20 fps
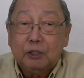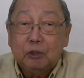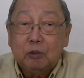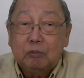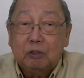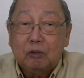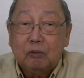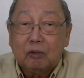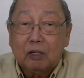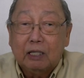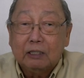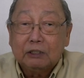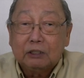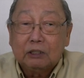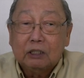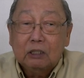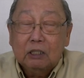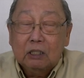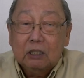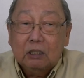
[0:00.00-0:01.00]
human
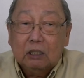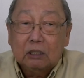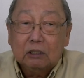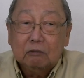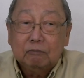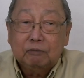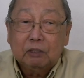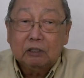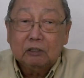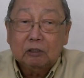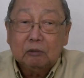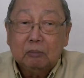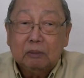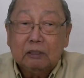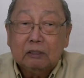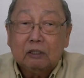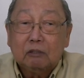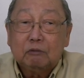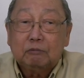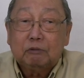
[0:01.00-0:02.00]
rights and
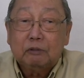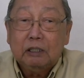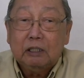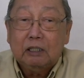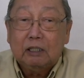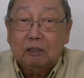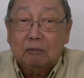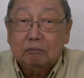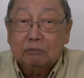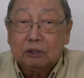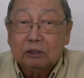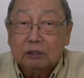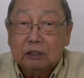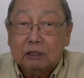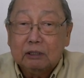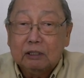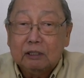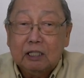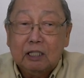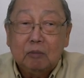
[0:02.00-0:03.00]
fundamental freedoms
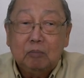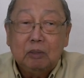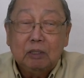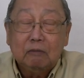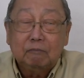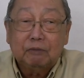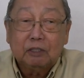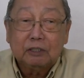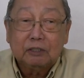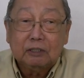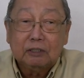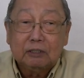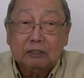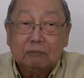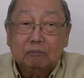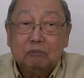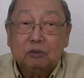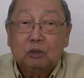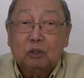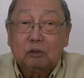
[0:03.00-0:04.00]
and enabling
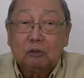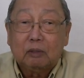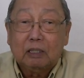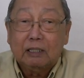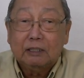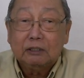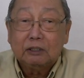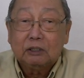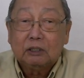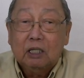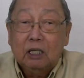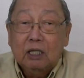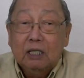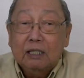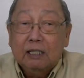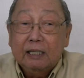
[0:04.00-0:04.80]
fascism to arise